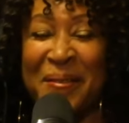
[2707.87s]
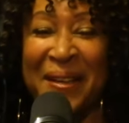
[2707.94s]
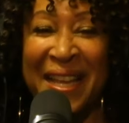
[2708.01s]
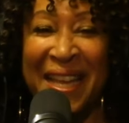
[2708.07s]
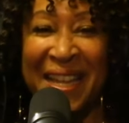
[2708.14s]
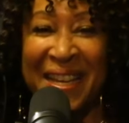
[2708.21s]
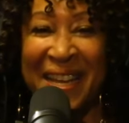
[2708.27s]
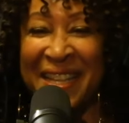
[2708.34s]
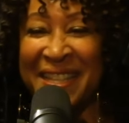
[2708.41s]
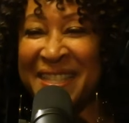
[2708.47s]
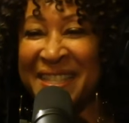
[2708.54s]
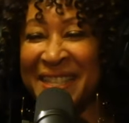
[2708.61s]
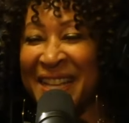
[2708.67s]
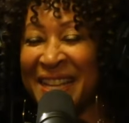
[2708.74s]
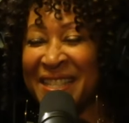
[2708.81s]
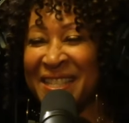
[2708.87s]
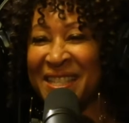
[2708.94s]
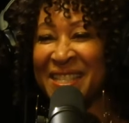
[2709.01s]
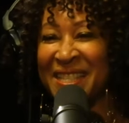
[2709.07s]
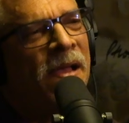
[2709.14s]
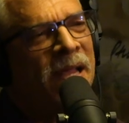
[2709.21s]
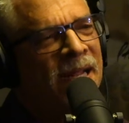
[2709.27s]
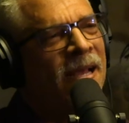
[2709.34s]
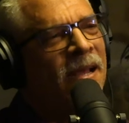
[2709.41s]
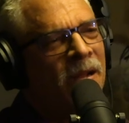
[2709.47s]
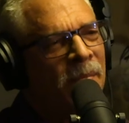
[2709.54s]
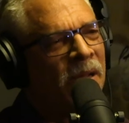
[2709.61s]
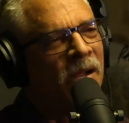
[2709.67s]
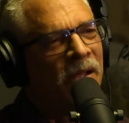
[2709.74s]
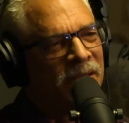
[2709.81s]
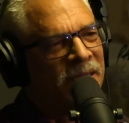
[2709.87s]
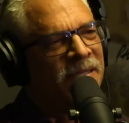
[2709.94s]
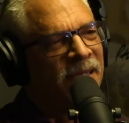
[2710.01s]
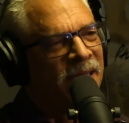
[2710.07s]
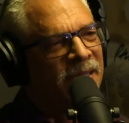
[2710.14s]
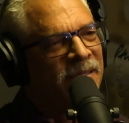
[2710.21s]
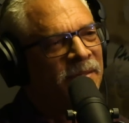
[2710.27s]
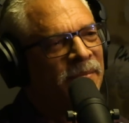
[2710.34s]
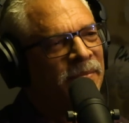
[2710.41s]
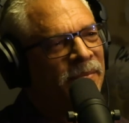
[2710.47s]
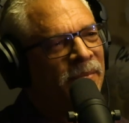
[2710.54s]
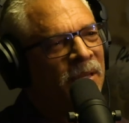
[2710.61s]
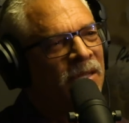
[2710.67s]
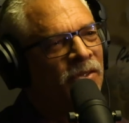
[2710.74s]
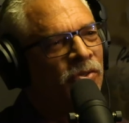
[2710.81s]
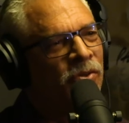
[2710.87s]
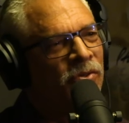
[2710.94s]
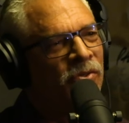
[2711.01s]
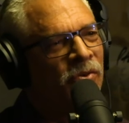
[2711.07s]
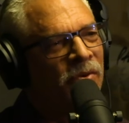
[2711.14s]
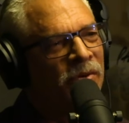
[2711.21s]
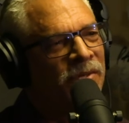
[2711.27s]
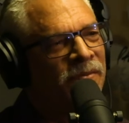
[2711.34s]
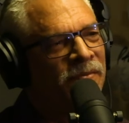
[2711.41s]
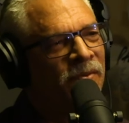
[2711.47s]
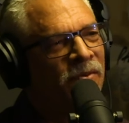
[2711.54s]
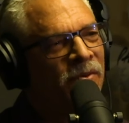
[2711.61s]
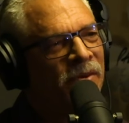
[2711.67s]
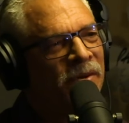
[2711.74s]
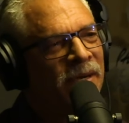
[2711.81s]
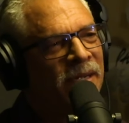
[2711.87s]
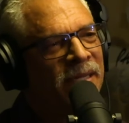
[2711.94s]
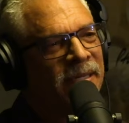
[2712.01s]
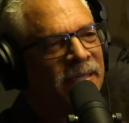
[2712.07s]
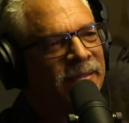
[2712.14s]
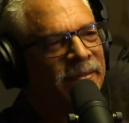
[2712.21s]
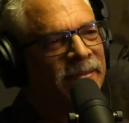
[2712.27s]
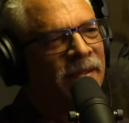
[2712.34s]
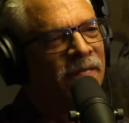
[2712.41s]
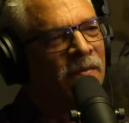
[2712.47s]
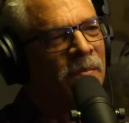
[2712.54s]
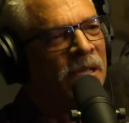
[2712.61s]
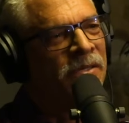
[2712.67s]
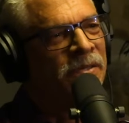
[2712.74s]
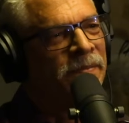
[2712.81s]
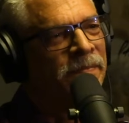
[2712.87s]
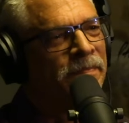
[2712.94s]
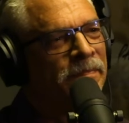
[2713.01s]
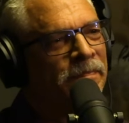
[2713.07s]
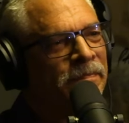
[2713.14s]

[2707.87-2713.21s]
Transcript: So again, that's... How are you finding out about all these things? What is your source for information?